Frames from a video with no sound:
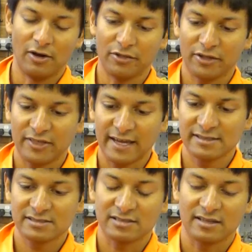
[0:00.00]
other
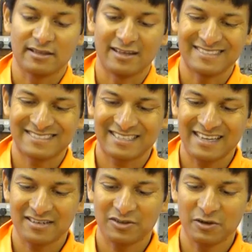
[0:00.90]
things that
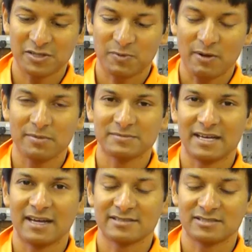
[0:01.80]
can cause problems
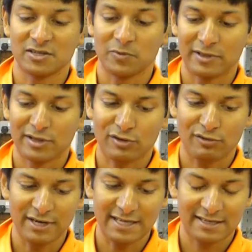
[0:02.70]
are to do with
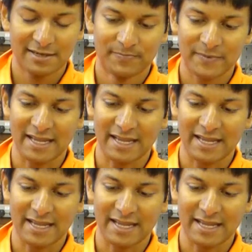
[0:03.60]
creak.